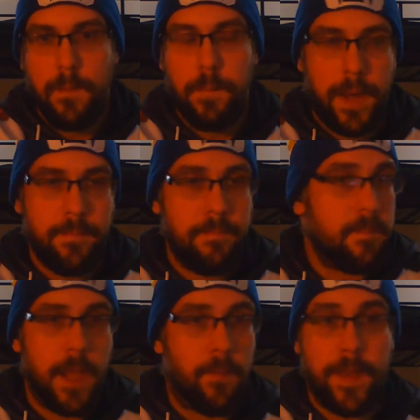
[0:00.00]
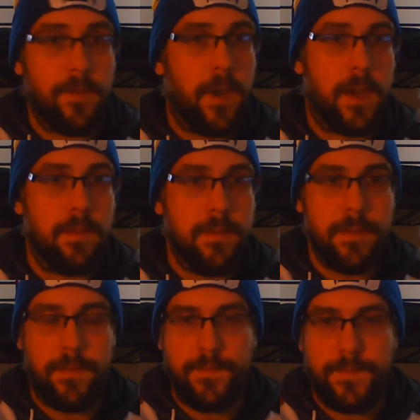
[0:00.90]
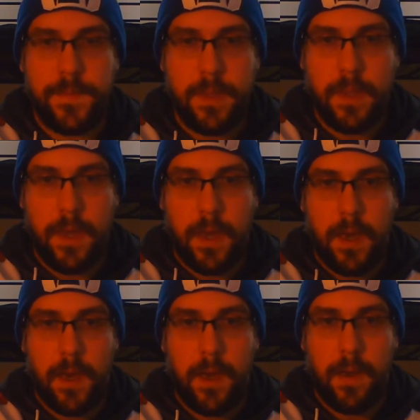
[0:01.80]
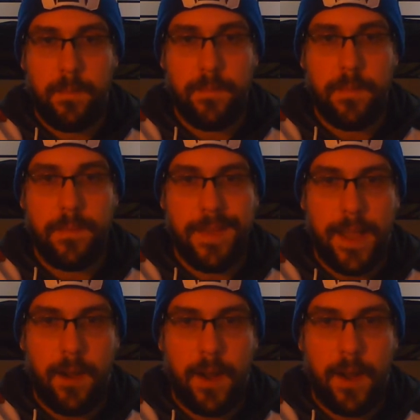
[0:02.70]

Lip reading: But, that's fine. Now,